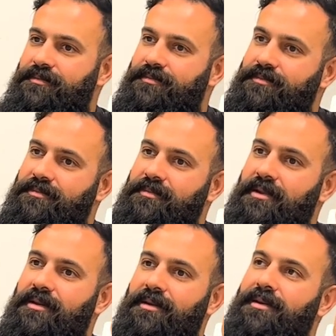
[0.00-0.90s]
Yeah.
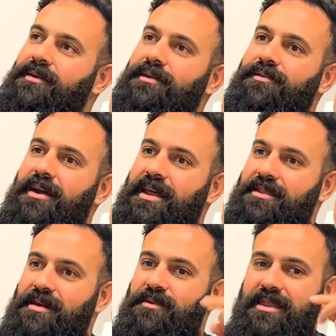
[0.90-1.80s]
Yeah. Right. I
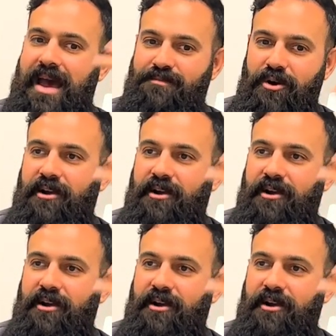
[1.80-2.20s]
think with that